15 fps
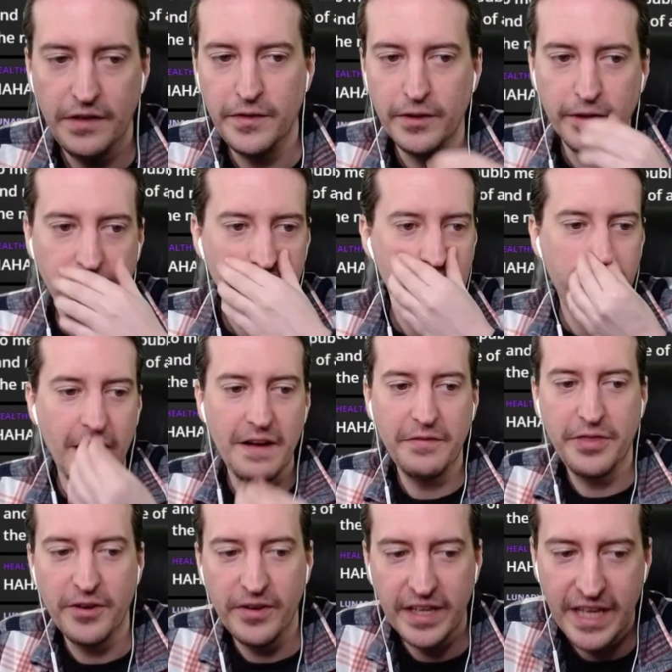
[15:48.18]
look at
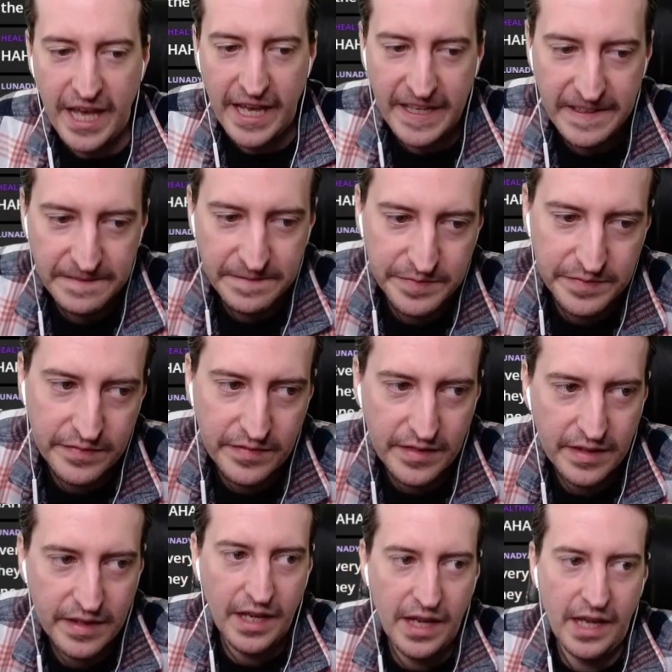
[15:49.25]
538
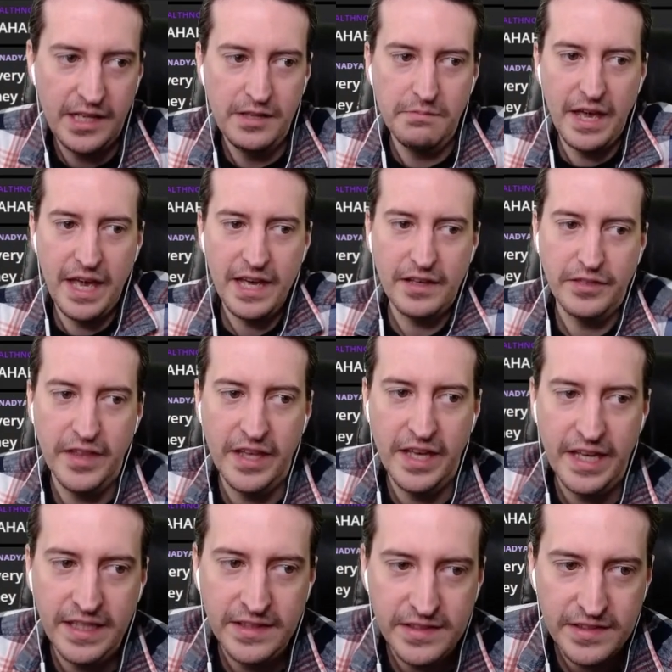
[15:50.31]
and you make
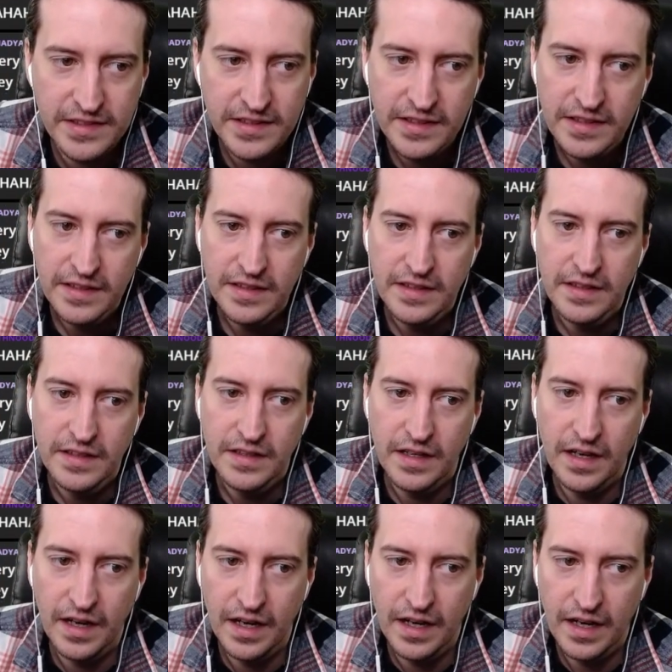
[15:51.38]
things,
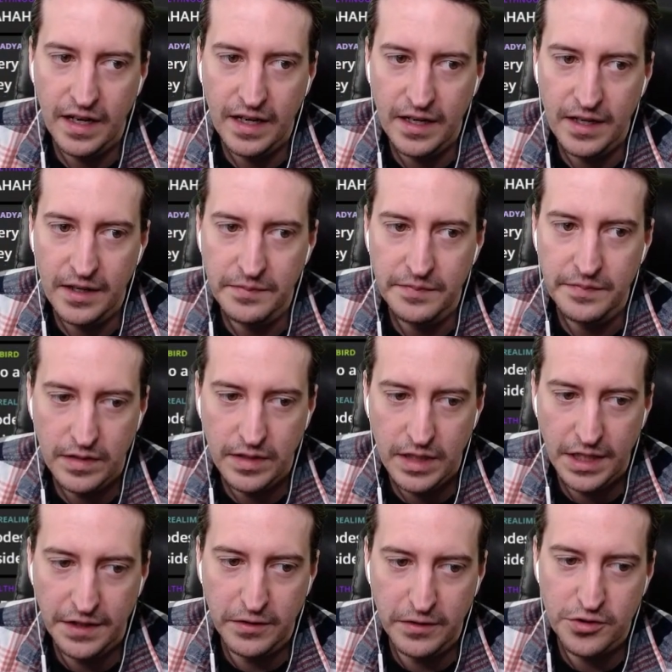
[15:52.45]

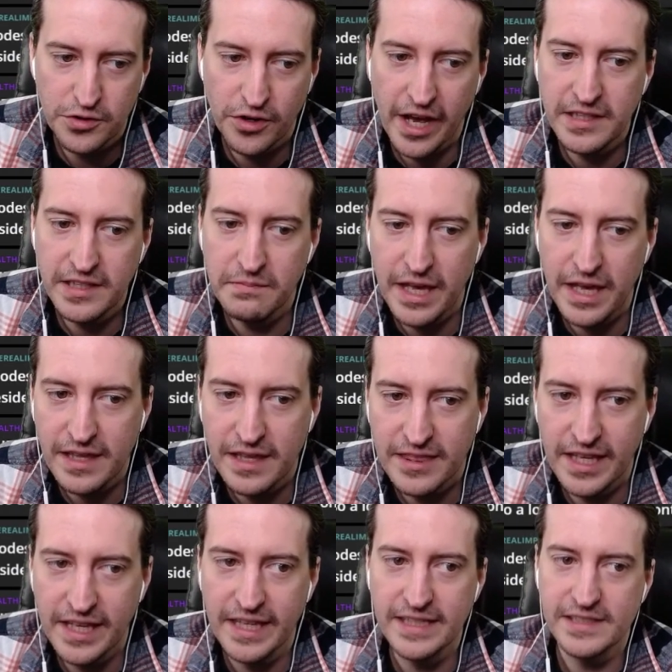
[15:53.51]
if you tried to make
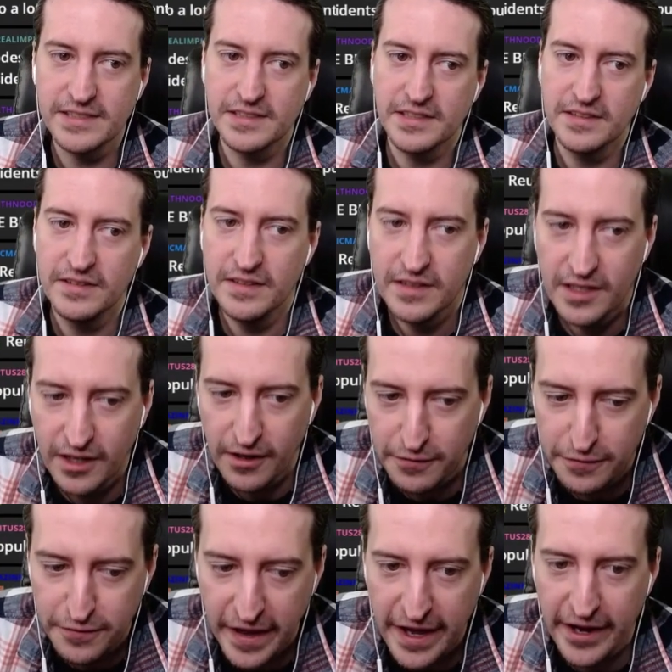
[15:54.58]
things, you know,
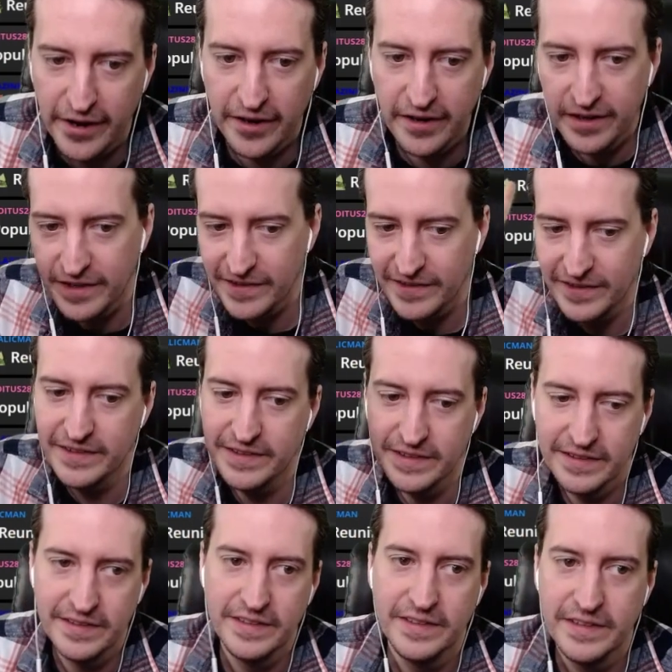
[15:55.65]
fair,
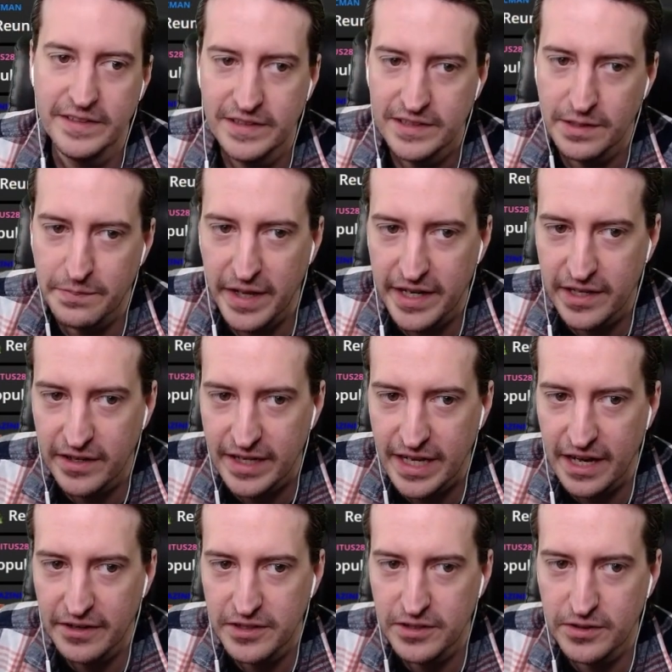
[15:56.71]
depending on
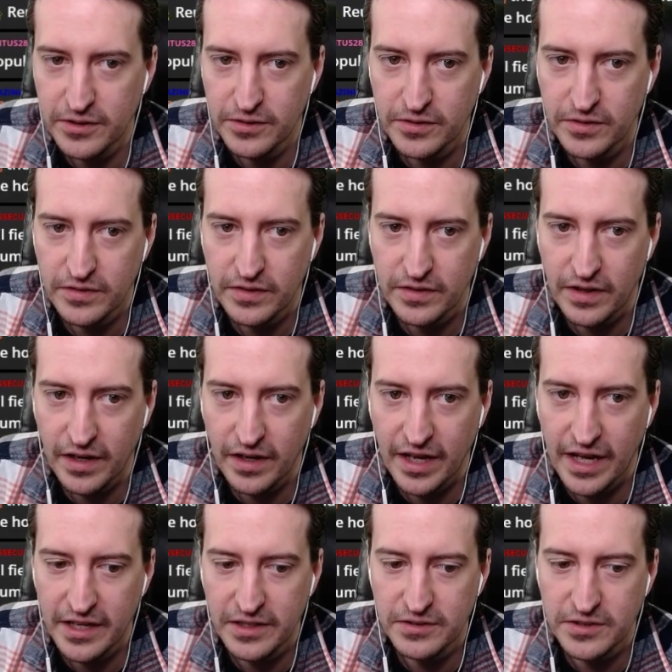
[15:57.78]
how you
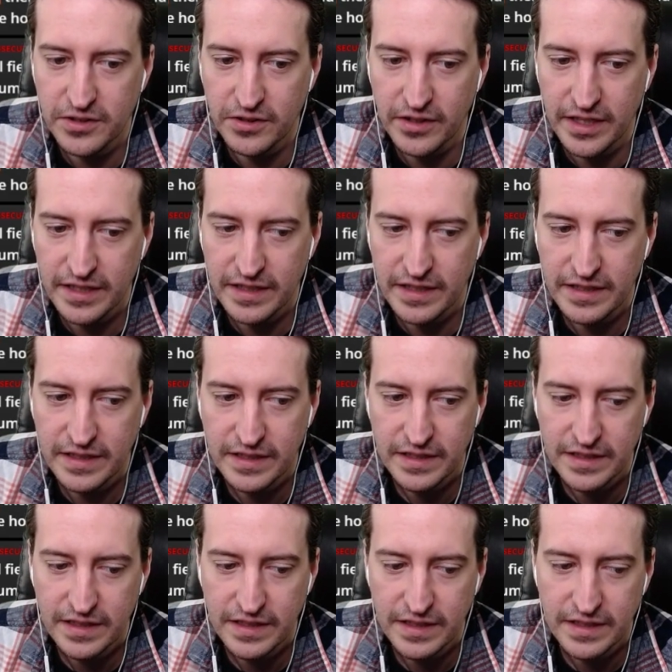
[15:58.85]
do it,
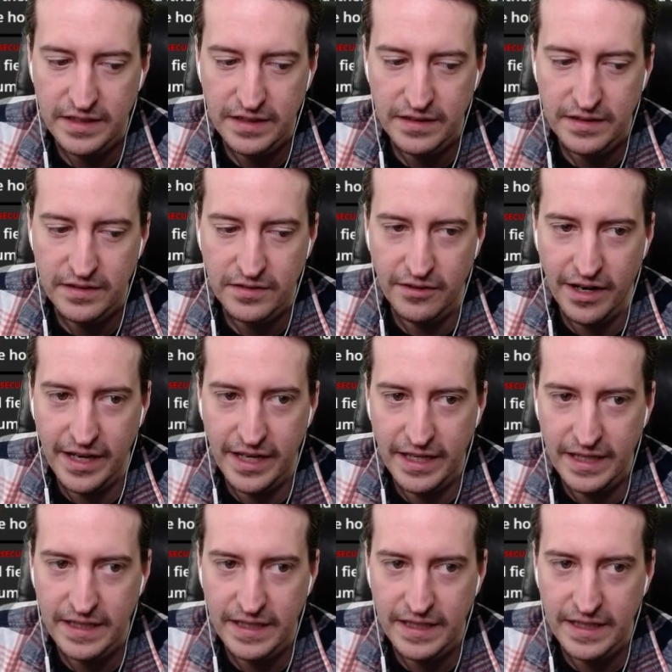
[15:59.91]
right?